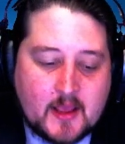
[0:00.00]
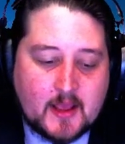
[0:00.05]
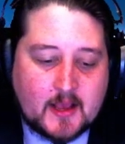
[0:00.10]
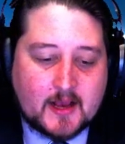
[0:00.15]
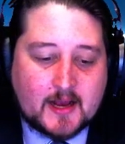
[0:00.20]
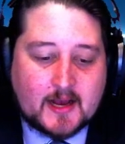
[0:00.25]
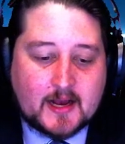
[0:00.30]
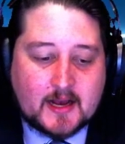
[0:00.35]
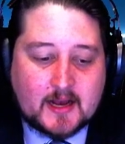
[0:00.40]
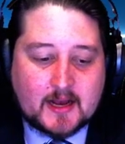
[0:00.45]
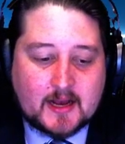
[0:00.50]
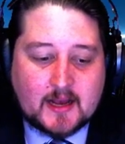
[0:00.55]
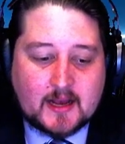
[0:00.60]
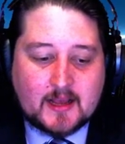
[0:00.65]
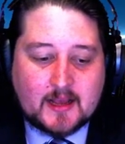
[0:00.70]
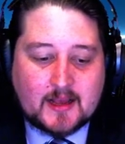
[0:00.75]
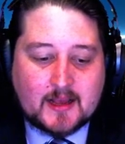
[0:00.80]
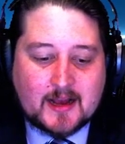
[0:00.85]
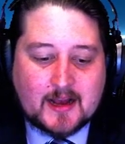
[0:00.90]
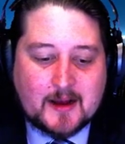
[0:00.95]
Uh,
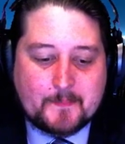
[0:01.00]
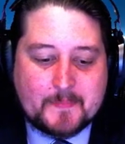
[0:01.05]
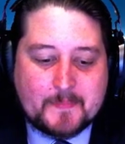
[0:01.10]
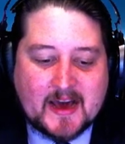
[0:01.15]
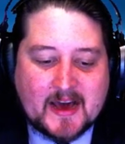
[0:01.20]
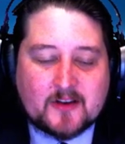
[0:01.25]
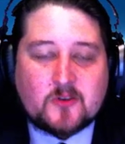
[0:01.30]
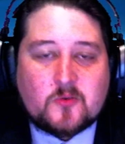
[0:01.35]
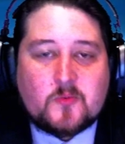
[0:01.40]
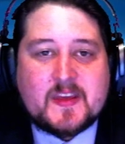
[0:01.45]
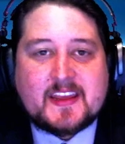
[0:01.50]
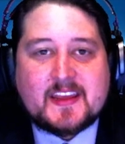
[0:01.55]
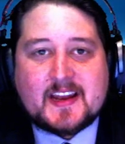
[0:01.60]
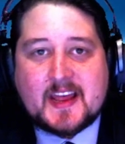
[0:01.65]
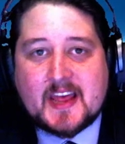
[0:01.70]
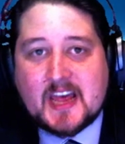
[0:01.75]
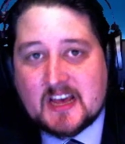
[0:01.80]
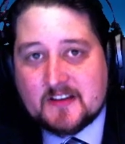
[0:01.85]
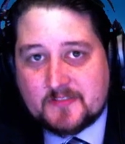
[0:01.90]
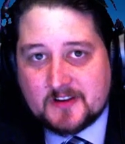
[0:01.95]
about a week and a
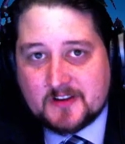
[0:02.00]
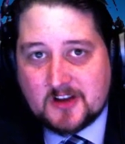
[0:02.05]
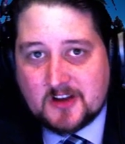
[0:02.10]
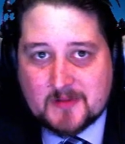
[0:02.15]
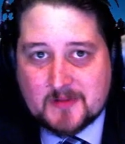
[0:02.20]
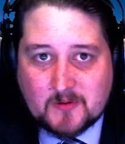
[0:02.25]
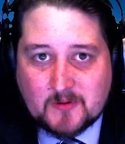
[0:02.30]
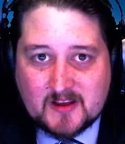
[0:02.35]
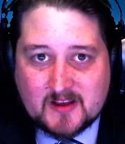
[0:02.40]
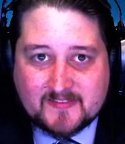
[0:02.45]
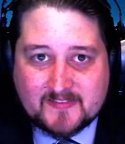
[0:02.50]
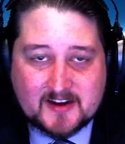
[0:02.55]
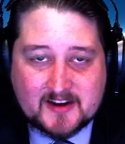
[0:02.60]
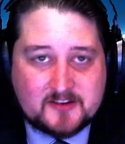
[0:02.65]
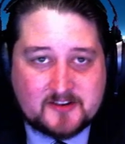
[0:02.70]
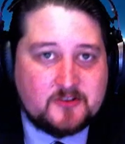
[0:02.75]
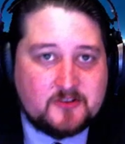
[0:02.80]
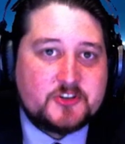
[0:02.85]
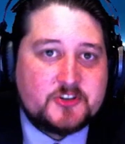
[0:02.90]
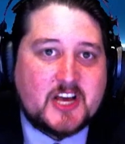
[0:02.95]
half ago, my wife got a
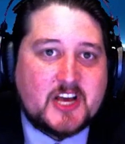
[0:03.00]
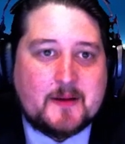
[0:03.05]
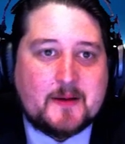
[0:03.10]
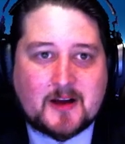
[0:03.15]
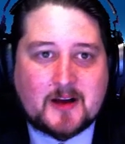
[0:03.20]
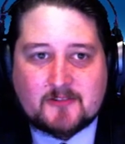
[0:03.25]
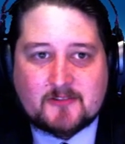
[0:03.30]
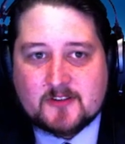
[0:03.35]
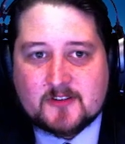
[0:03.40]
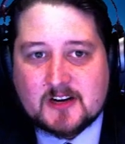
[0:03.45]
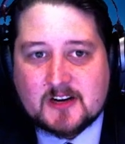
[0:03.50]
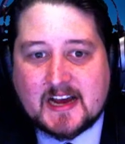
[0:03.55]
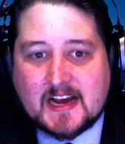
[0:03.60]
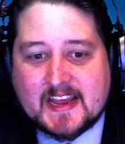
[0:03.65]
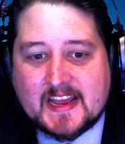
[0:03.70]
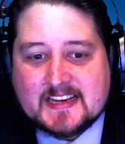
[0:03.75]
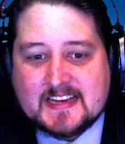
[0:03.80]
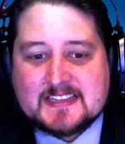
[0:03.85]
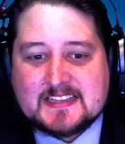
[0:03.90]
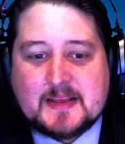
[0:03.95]
new job offer.
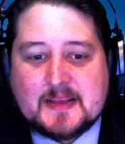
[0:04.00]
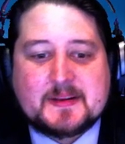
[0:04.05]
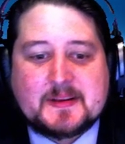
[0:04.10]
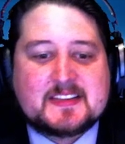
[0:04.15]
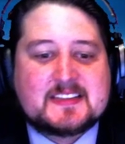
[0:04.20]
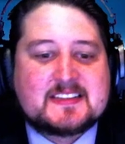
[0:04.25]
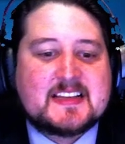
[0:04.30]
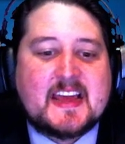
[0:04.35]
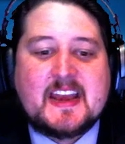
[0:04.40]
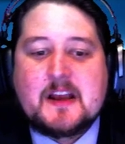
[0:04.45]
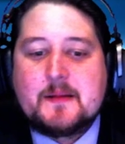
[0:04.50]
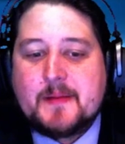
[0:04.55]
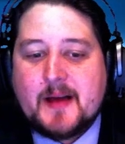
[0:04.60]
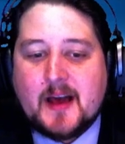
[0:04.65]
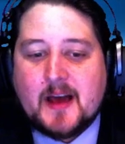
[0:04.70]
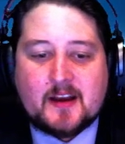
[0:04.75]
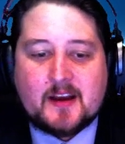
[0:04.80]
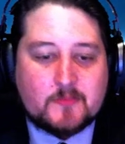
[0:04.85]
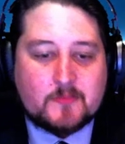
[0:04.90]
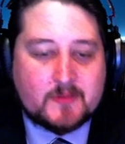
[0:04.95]
I am excited
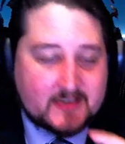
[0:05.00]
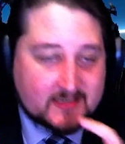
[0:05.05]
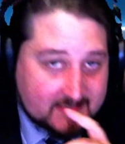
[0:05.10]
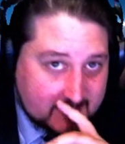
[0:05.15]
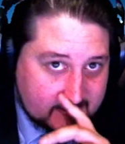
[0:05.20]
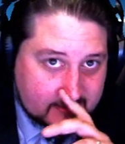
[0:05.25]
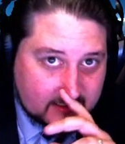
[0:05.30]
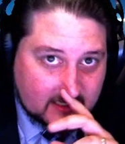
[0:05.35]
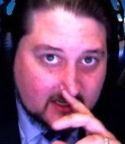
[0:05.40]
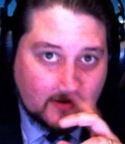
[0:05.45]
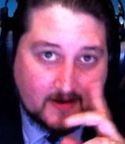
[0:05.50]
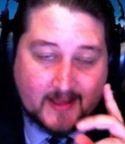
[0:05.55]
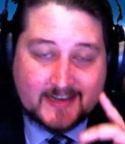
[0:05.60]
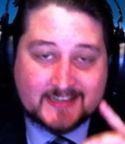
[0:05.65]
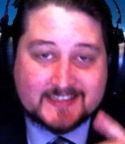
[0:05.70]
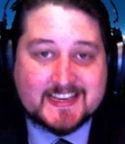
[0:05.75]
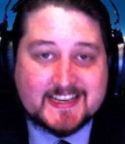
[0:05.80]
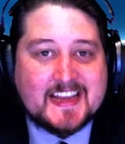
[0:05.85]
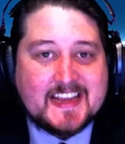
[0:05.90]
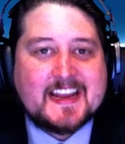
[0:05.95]
about it. We decided to go ahead and
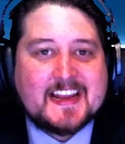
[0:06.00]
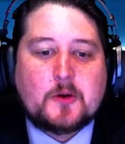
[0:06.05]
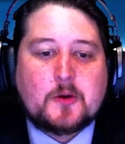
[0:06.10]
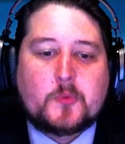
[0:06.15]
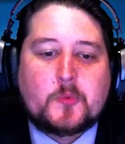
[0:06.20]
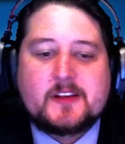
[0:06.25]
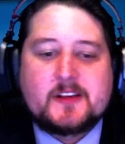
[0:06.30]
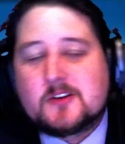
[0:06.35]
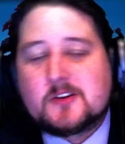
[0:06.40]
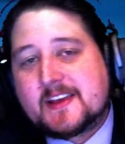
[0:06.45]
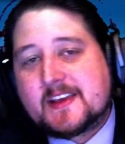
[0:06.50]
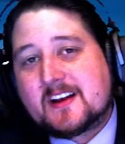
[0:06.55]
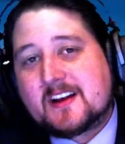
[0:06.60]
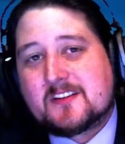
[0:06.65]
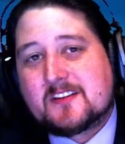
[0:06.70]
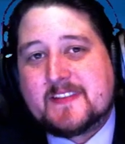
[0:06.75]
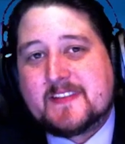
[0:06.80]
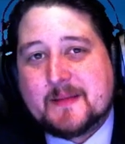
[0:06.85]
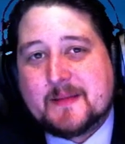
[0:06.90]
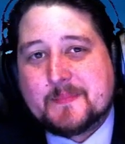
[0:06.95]
take it and relocate our
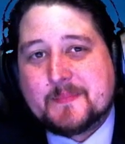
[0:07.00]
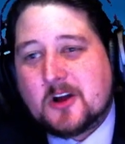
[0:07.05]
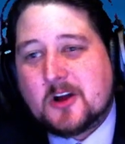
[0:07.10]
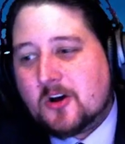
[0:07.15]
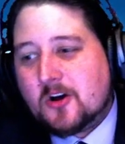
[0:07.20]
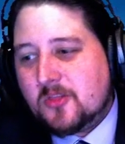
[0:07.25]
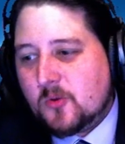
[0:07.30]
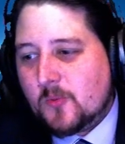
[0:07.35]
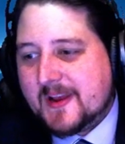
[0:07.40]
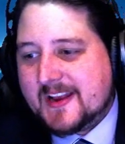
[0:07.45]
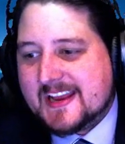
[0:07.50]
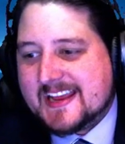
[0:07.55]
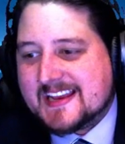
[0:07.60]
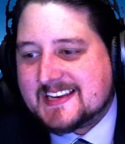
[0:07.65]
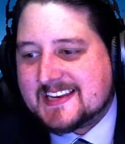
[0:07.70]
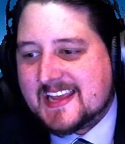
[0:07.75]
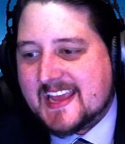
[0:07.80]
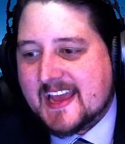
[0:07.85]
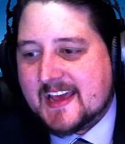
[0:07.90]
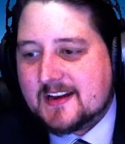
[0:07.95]
family all the way to
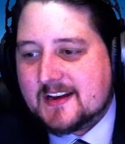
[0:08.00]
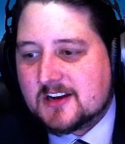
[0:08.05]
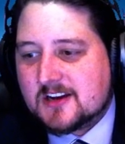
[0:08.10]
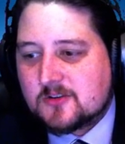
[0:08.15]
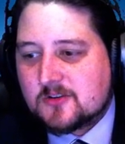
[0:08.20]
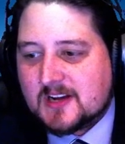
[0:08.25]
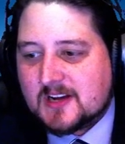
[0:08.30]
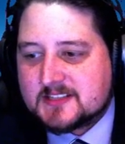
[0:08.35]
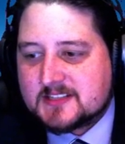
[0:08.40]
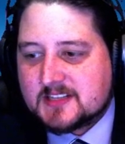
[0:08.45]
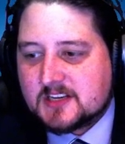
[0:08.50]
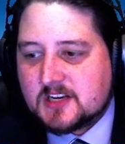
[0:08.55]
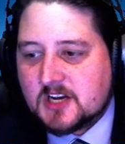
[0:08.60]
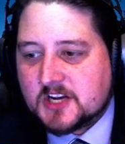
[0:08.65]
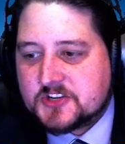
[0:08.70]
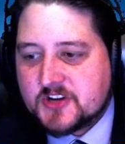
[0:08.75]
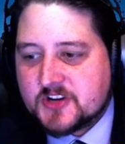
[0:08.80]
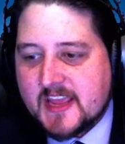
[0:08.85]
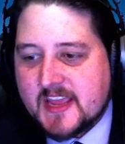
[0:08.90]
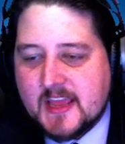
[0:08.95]
Indiana across the
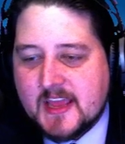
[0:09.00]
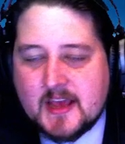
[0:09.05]
country.